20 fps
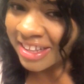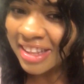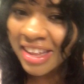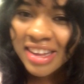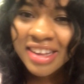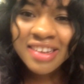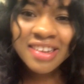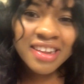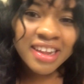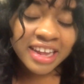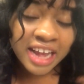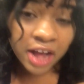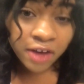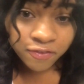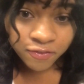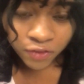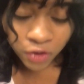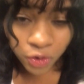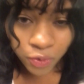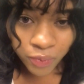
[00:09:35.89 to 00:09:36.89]
Like, he's like,
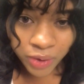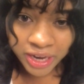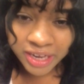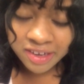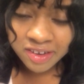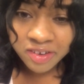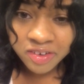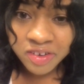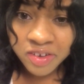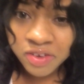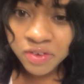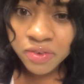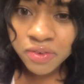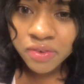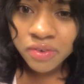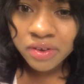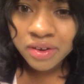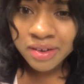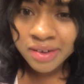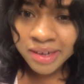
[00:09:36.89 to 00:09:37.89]
how far away is your
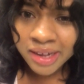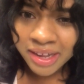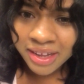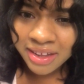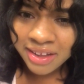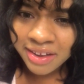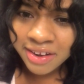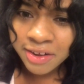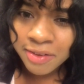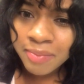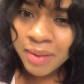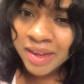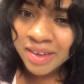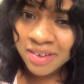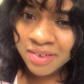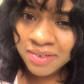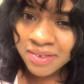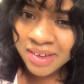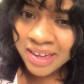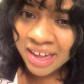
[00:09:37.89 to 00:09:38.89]
school? And I was like, you know, my
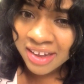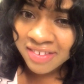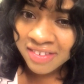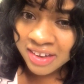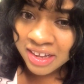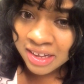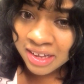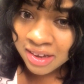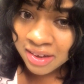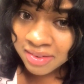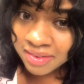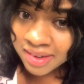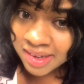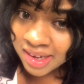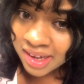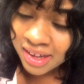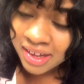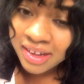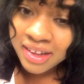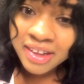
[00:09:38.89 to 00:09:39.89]
school is actually
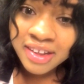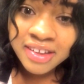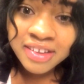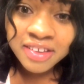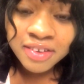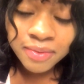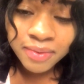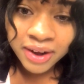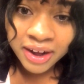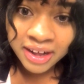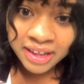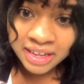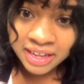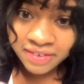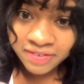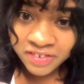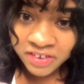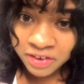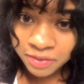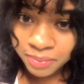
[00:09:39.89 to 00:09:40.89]
close to where I
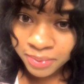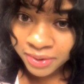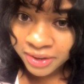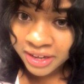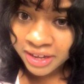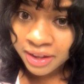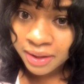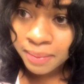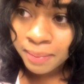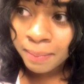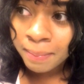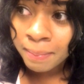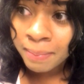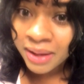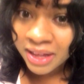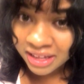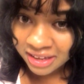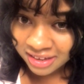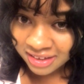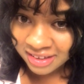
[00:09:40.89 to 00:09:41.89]
live in Shibuya,
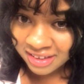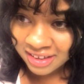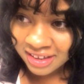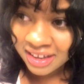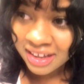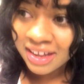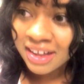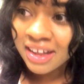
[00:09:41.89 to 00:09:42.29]
but